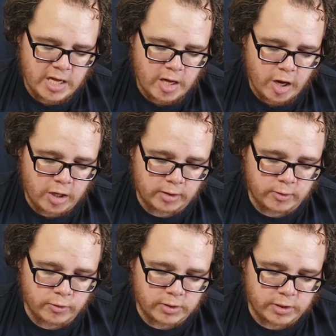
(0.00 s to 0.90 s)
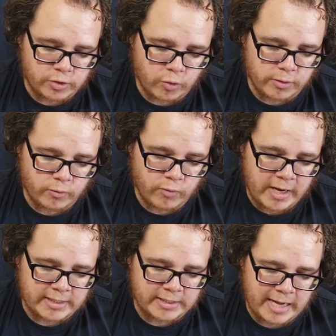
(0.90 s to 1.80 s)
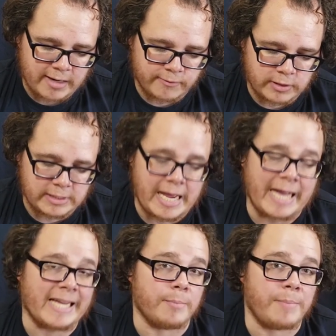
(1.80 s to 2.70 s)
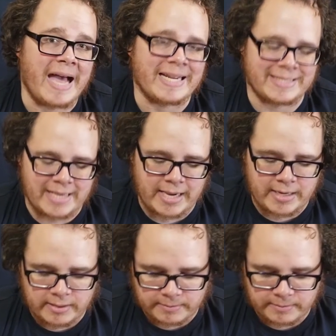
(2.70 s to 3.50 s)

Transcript: hung loosely toward the right side of her sagging backside.